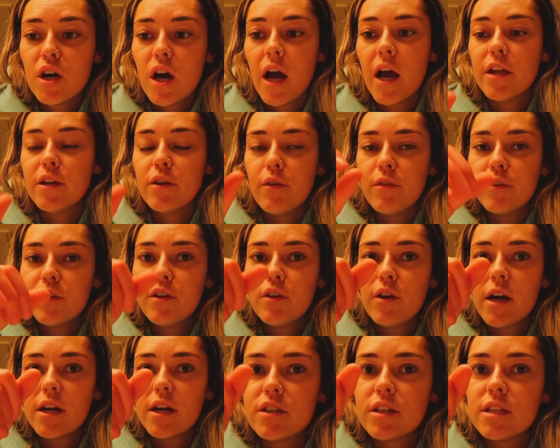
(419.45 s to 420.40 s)
I don't think you
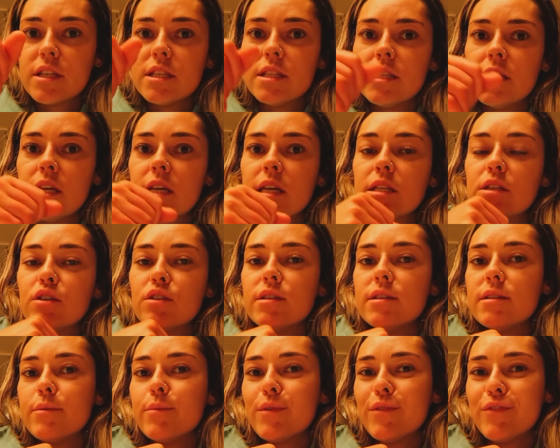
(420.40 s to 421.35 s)
are gonna see until
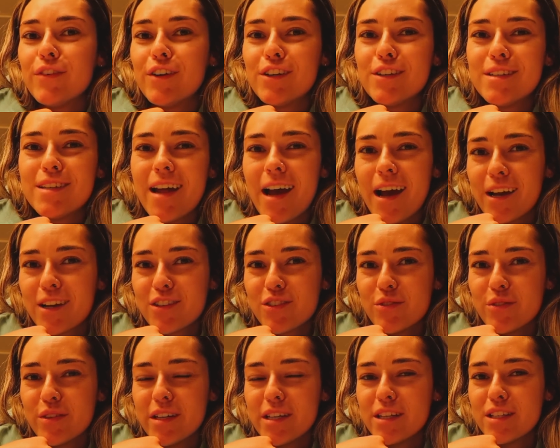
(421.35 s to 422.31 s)
December 1st
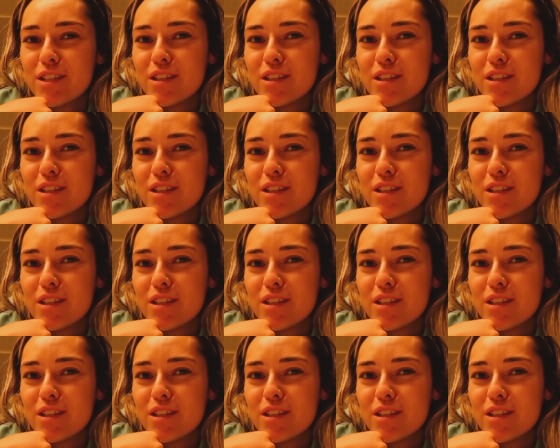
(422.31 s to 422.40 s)
actually.